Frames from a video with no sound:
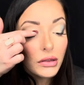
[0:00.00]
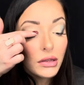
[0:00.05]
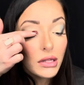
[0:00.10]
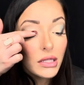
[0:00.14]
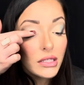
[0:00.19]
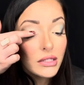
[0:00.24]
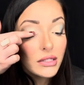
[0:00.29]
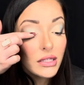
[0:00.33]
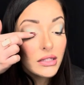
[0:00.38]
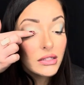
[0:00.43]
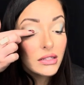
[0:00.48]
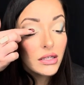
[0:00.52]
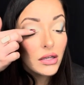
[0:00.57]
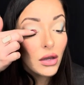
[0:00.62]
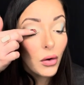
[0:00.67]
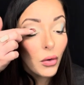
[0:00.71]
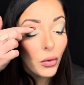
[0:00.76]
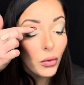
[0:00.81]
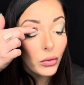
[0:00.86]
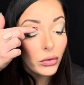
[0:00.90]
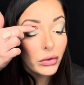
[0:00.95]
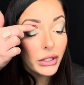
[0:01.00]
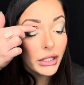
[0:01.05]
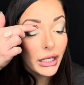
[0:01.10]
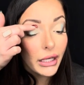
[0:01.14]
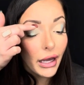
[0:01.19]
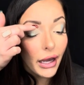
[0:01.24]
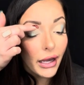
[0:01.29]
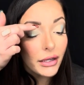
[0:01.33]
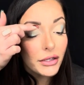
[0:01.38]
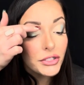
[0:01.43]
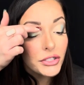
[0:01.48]
This is the only
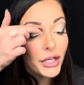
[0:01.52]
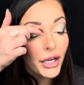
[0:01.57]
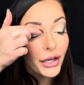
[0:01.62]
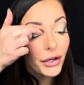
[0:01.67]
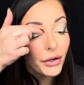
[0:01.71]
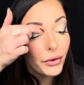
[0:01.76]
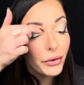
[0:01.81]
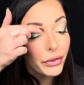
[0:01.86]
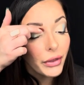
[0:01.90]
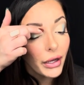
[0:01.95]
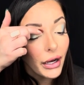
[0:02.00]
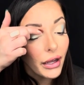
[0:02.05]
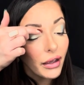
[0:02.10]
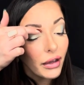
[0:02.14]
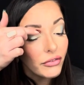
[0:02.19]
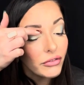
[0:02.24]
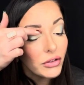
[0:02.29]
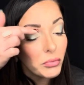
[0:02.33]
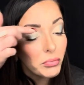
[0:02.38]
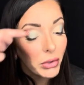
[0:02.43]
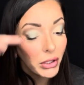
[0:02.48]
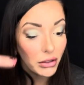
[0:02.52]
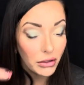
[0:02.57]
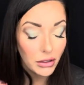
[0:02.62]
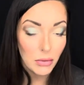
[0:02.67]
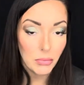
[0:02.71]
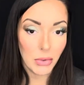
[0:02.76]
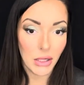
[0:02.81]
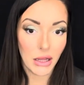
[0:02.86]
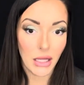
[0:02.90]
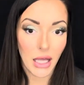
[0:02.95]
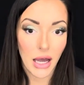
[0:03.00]
eyeshadow that I have to build up
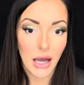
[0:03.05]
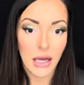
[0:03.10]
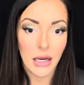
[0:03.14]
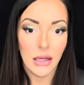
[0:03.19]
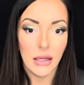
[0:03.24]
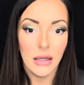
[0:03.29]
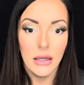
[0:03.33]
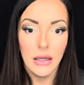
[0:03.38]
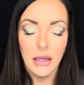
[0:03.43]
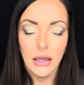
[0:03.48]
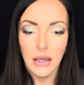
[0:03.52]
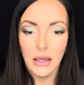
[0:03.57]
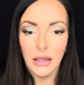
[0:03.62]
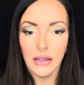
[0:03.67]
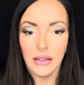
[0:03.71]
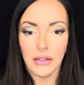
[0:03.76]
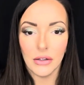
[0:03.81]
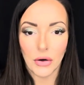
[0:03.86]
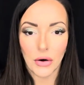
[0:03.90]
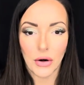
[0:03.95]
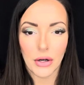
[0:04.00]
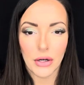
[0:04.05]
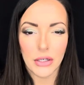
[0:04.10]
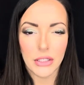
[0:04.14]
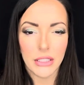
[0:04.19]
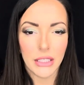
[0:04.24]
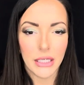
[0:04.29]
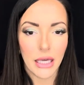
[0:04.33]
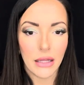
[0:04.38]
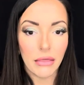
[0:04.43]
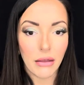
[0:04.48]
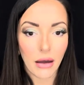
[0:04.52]
a lot in order to
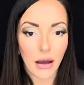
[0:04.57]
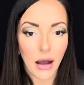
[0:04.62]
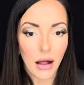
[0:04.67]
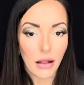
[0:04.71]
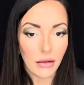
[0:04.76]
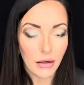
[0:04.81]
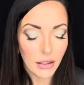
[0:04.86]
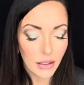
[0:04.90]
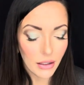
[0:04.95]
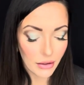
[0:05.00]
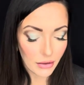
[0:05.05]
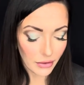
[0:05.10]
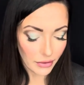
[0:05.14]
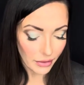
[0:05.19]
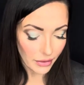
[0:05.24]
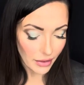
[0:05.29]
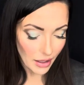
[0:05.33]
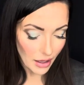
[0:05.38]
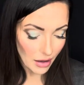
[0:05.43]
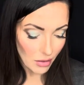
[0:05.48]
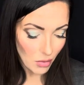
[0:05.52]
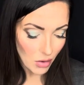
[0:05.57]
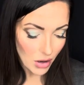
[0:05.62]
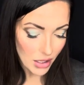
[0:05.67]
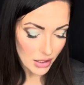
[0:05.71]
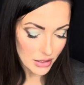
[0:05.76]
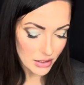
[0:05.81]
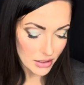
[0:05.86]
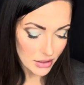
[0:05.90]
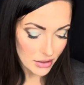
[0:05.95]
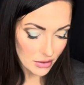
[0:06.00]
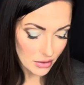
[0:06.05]
get the color that I
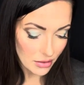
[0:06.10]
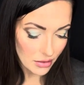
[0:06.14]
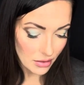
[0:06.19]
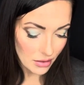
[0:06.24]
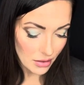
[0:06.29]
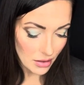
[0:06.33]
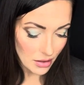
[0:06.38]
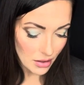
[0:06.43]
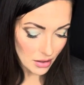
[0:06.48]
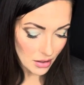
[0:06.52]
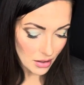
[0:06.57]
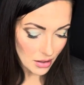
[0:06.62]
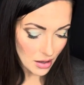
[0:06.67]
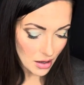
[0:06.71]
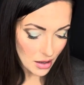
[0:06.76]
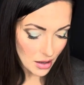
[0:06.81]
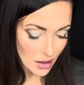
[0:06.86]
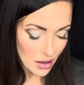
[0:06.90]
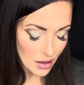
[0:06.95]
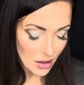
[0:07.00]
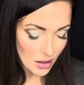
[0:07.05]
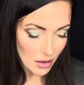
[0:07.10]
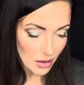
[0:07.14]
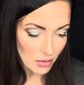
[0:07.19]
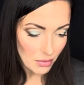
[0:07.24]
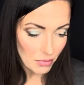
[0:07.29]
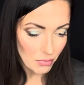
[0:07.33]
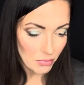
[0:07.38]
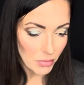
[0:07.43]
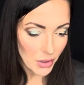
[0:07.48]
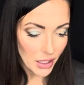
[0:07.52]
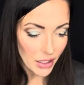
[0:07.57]
want.
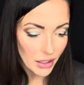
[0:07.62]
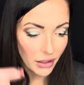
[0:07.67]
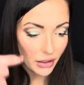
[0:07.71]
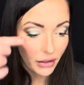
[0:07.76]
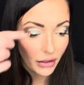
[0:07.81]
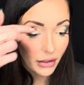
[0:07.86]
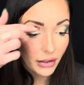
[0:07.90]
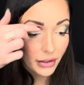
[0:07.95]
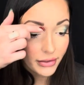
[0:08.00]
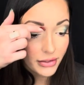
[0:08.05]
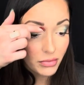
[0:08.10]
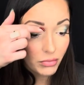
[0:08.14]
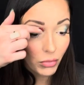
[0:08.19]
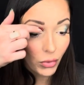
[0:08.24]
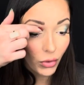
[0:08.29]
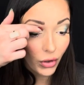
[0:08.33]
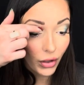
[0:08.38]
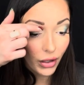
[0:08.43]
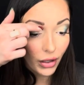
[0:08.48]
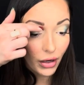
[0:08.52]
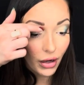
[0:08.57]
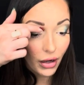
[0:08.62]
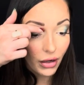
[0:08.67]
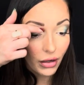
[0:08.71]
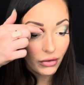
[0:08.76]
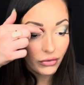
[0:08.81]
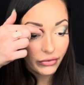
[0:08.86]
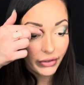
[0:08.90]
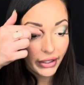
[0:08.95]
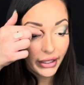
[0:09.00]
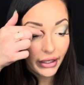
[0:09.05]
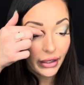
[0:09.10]
But it's more of
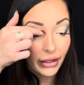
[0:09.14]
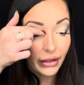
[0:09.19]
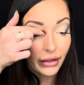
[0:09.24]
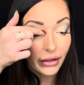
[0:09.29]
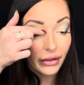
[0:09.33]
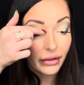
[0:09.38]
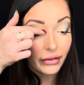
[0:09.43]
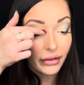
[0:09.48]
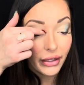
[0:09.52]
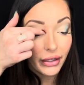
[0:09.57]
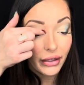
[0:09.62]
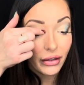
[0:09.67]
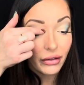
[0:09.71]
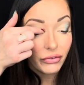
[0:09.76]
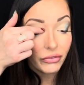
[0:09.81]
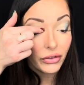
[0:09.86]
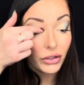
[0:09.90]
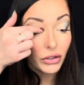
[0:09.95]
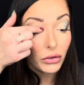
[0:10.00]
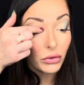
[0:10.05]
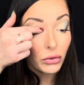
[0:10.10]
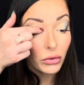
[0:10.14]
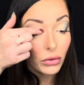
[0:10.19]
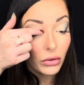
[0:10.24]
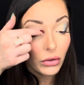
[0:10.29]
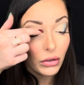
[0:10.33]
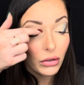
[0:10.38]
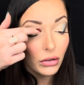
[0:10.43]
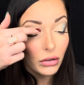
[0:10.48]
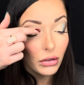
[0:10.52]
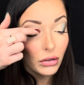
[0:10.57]
a, like, if you